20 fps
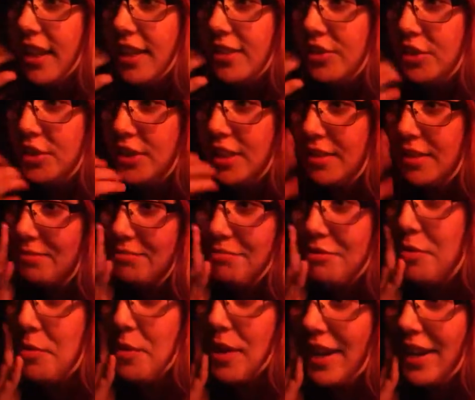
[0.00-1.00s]
that's just
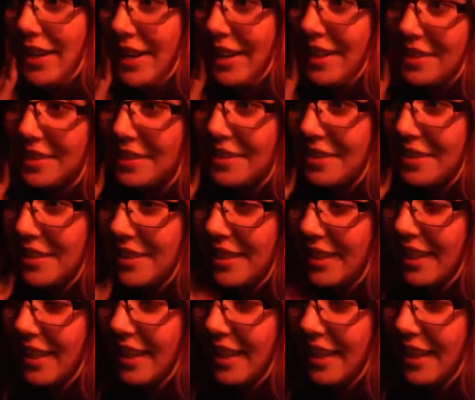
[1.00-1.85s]
the way it is.